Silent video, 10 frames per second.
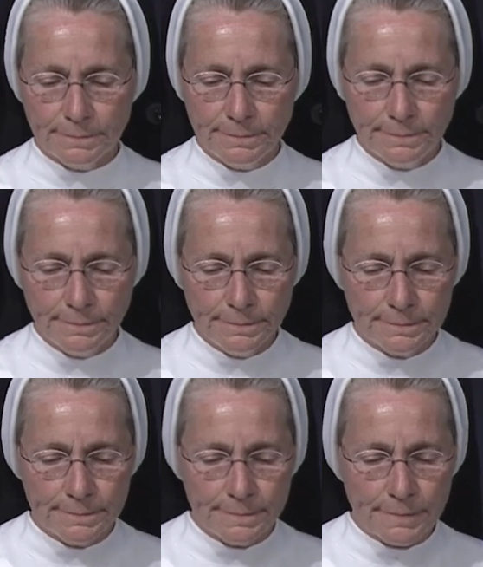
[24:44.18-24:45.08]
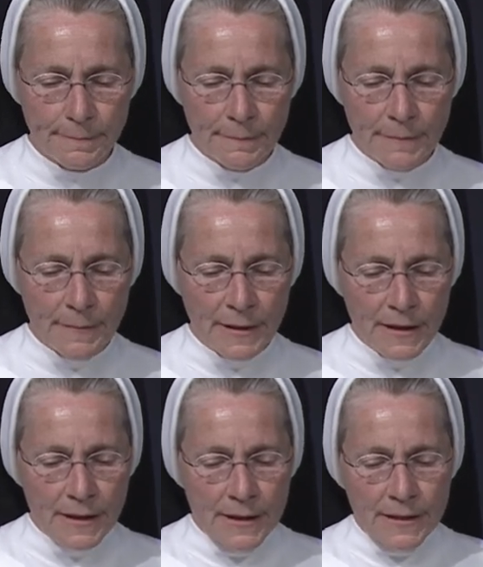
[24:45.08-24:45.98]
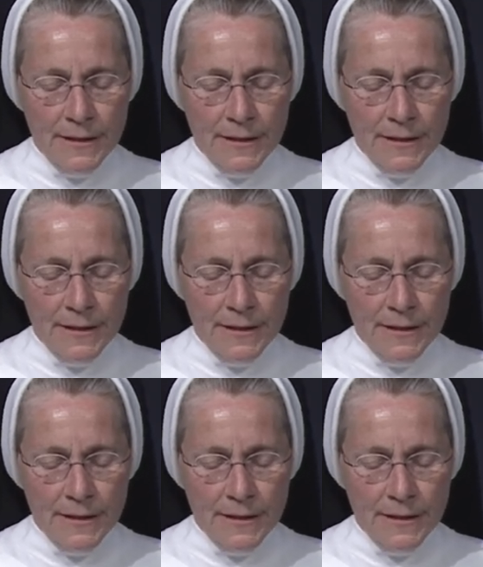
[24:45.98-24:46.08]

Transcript: Nobody speaks.